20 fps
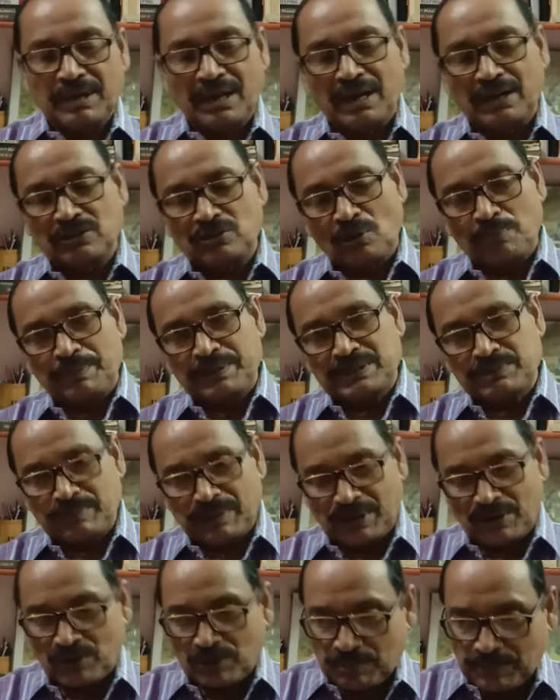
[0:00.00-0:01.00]
topics may
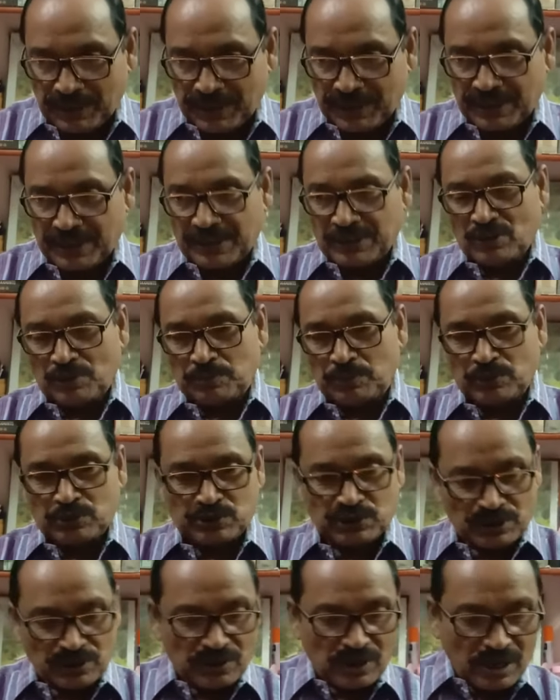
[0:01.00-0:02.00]
not be in your
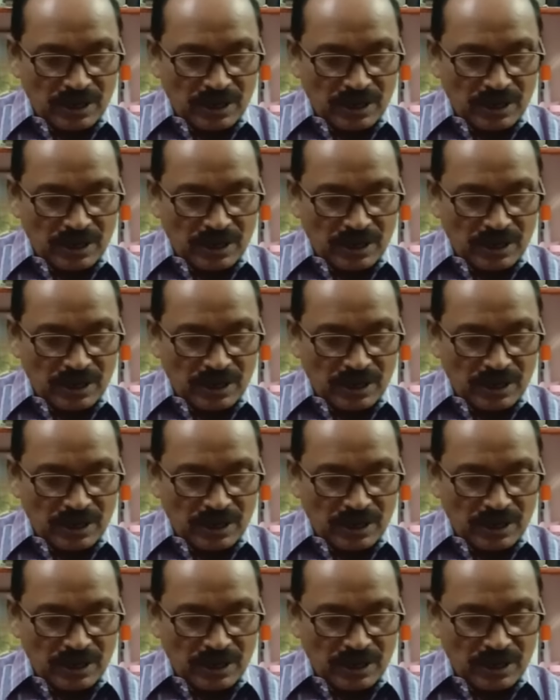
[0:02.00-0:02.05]
portion.